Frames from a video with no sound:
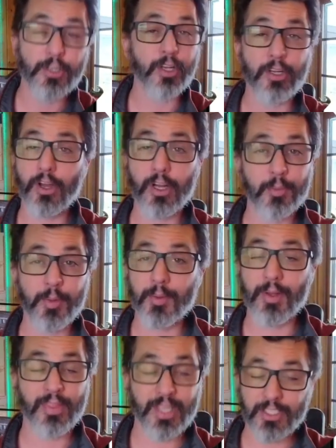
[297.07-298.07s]
You can talk to me
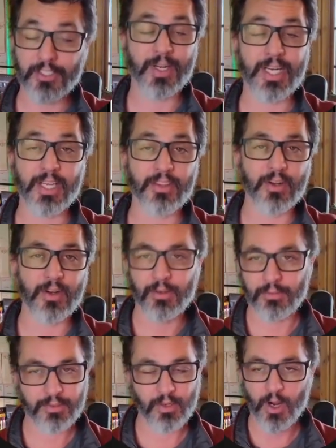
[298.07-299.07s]
about this or any other
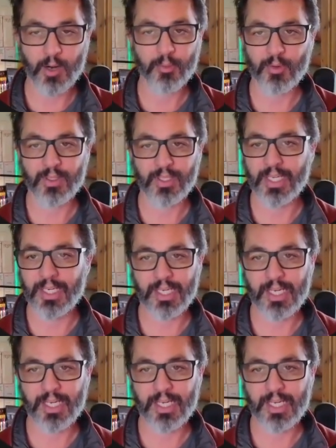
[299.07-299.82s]
Harper related